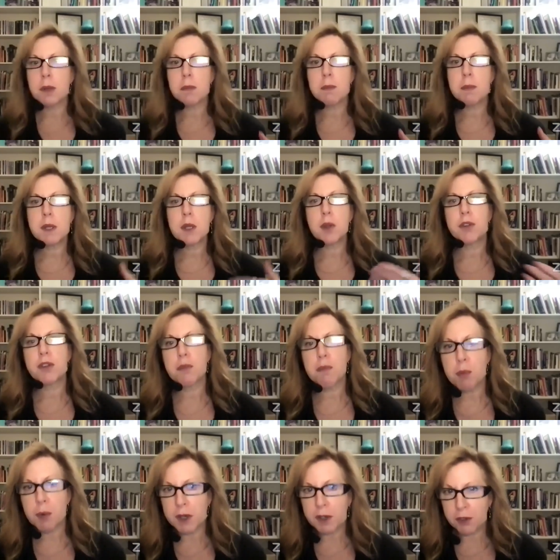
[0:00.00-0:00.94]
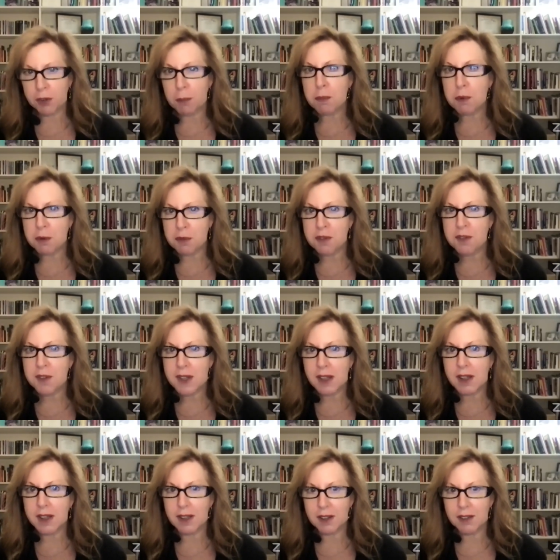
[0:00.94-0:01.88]
treatment because it brings up the
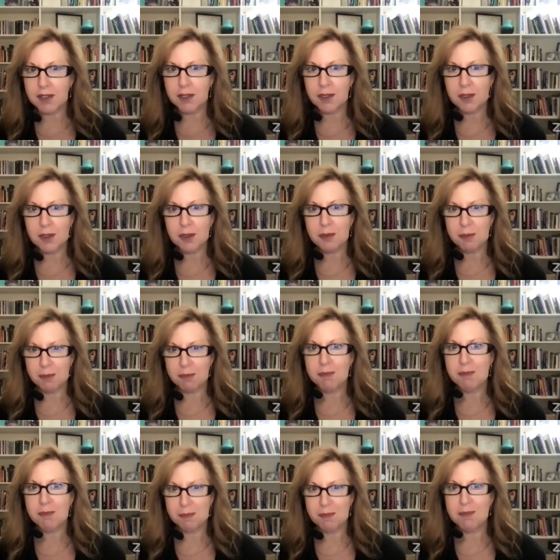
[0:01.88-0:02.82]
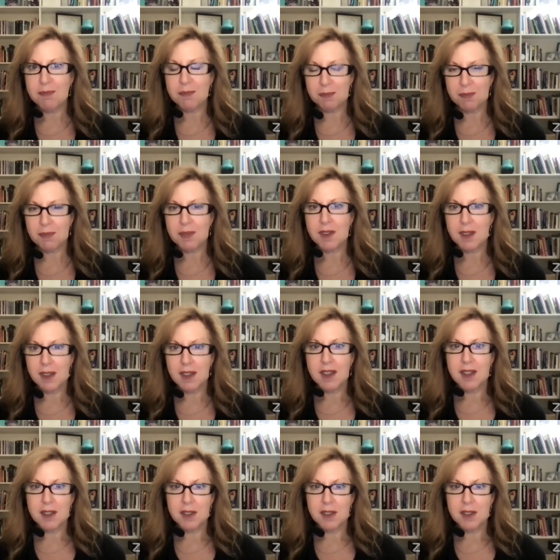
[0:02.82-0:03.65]
feelings. For